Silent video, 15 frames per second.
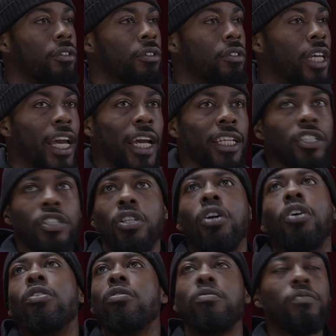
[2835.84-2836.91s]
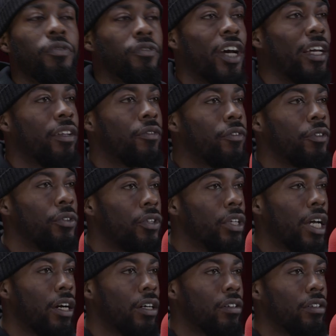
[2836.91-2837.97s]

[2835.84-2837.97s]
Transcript: Yeah, yeah mm. just go find food now.